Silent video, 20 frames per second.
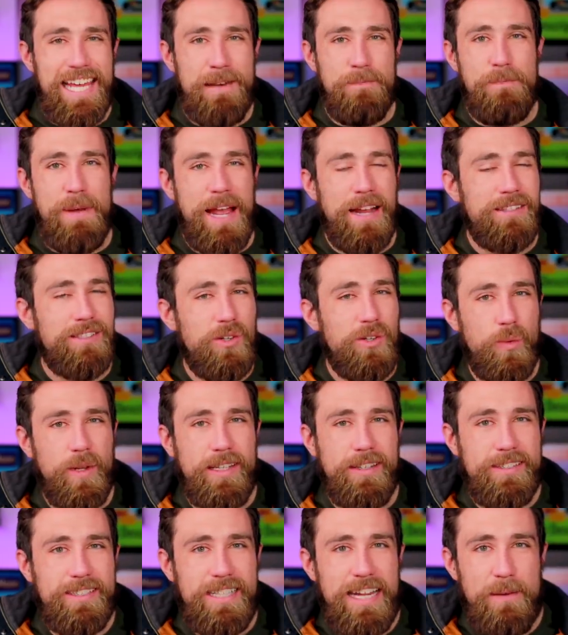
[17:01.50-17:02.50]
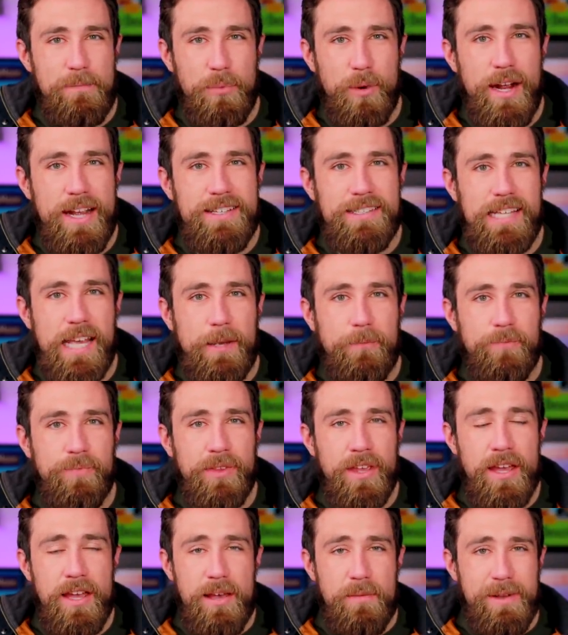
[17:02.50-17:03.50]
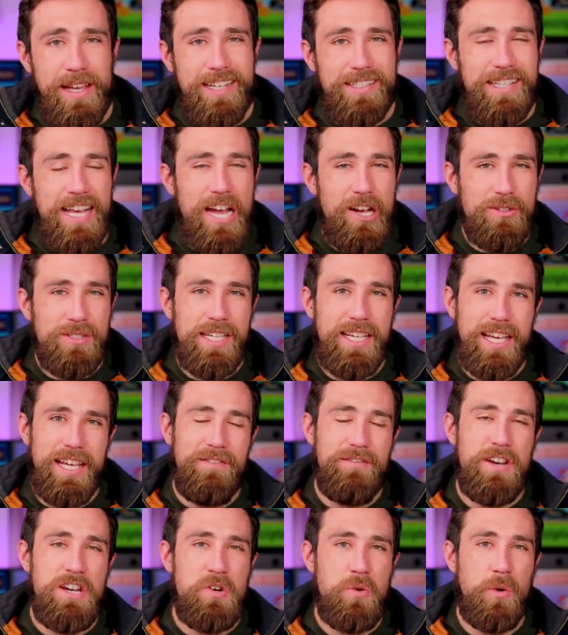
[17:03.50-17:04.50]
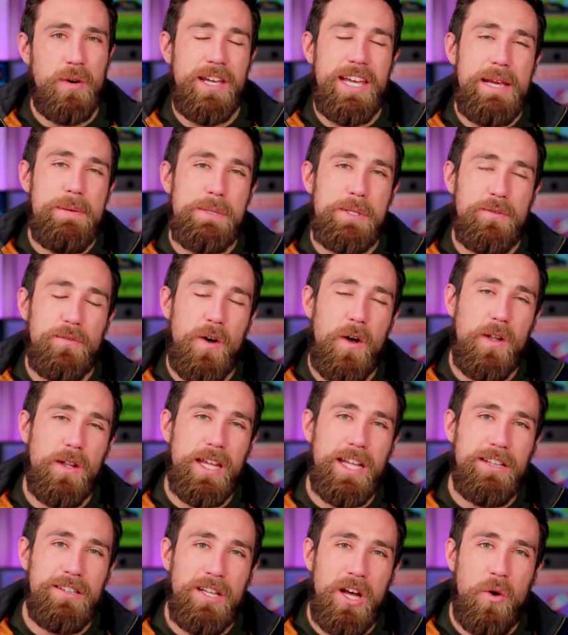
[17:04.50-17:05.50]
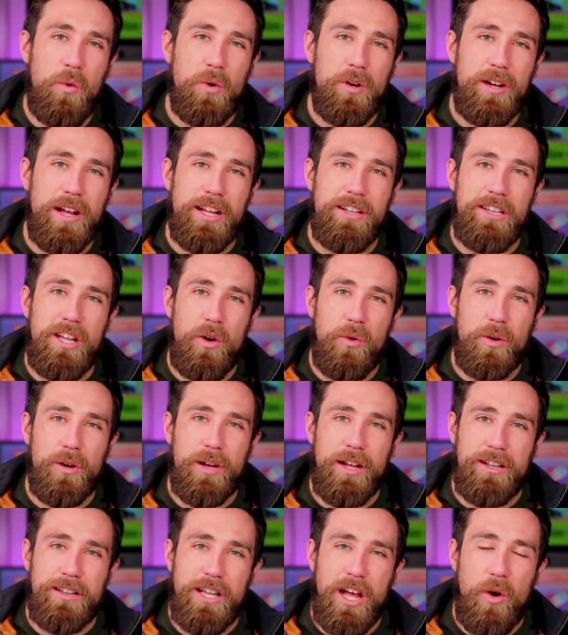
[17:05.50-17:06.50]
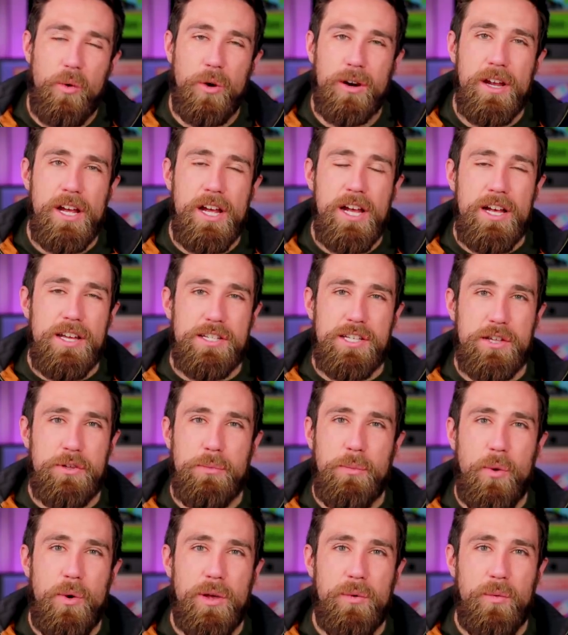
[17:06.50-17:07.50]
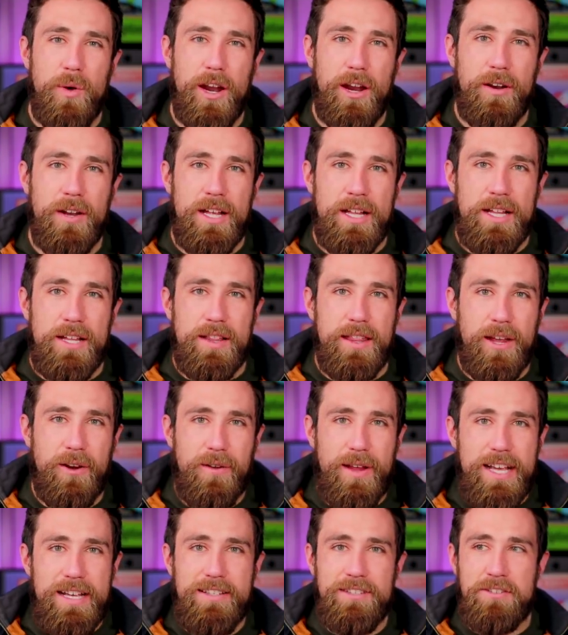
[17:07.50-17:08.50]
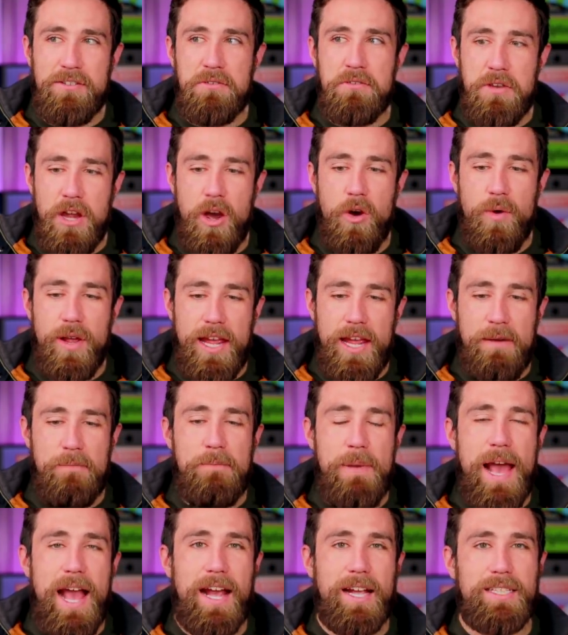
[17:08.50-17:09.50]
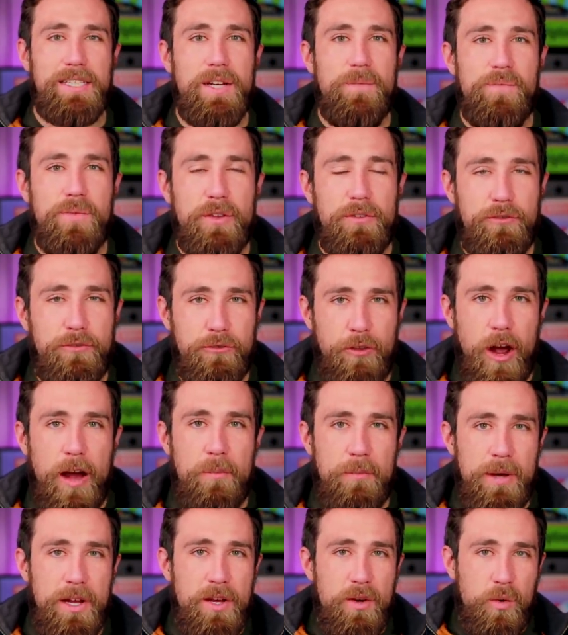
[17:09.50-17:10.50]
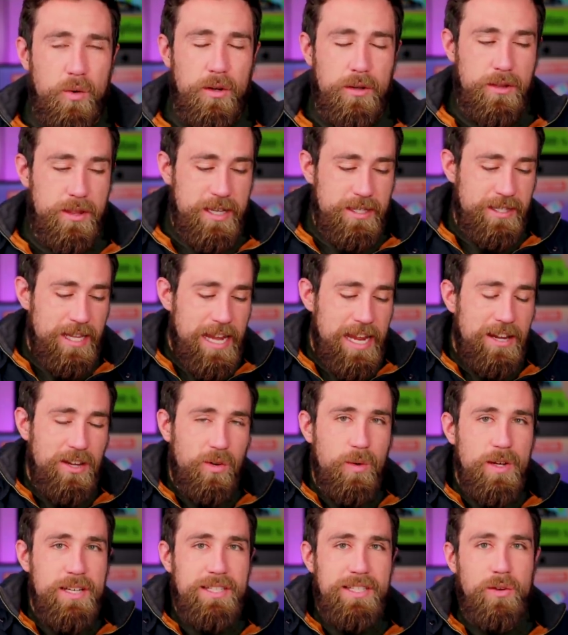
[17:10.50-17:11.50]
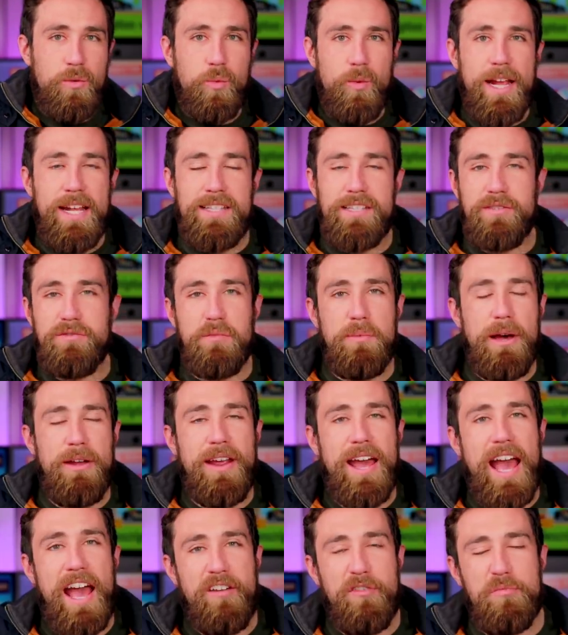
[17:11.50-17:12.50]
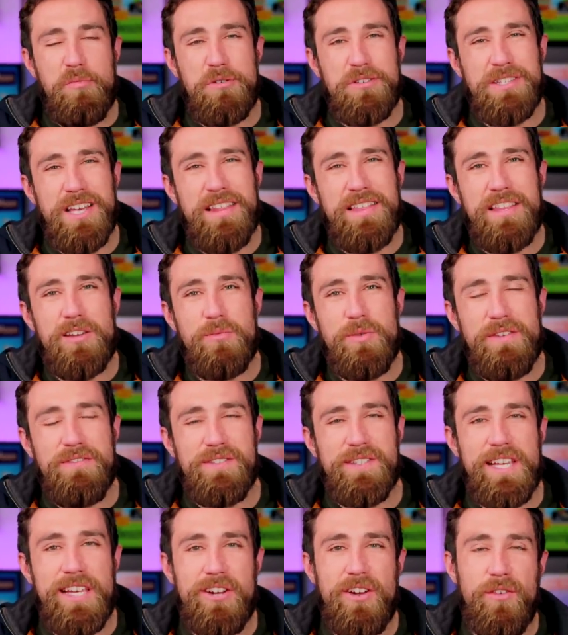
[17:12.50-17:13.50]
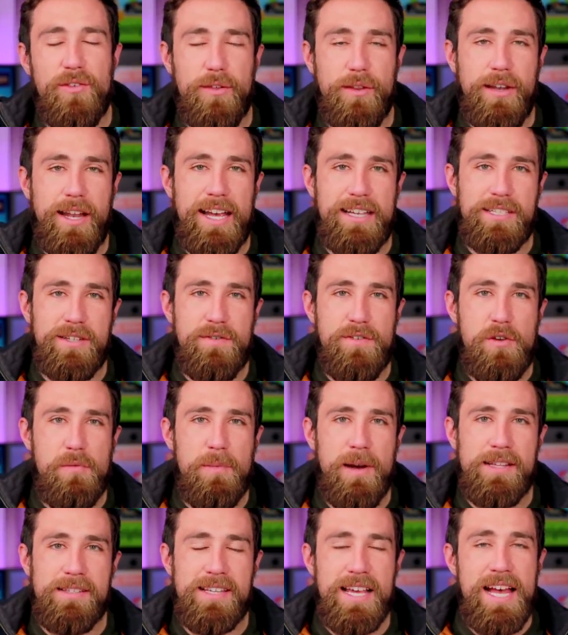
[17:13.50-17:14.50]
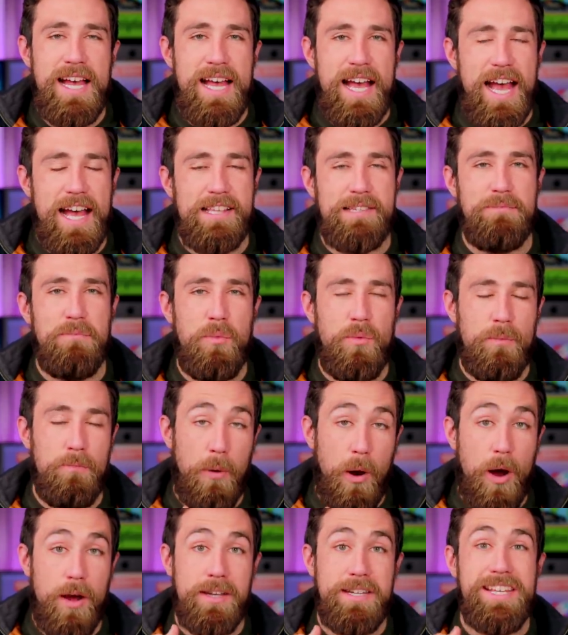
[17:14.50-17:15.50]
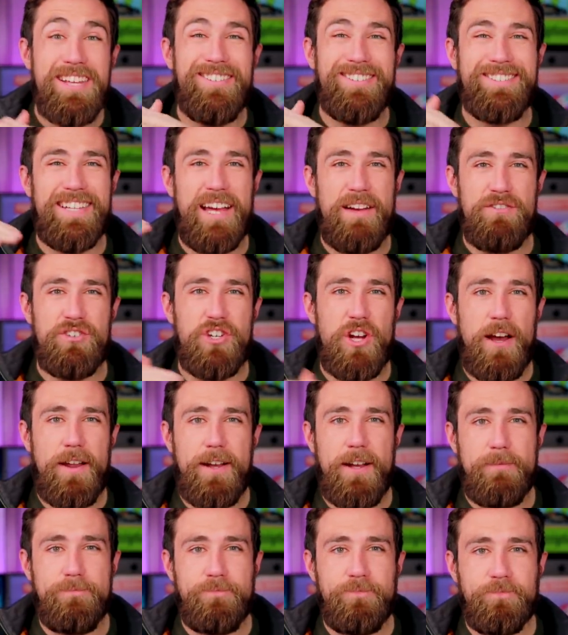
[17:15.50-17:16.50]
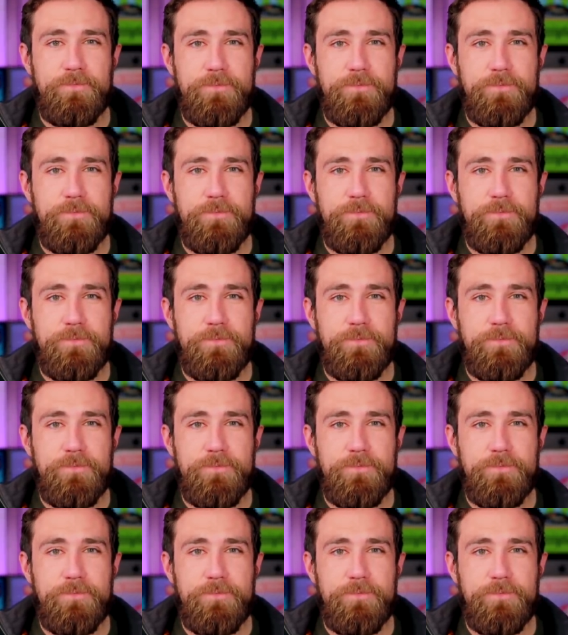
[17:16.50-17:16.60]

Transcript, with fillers: impact to real estate pricing because housing inventory keeps falling lower and lower and lower to the point where there is no impact from this increase in rates of about half percent that we've seen over the last few months as bond yields have shot up.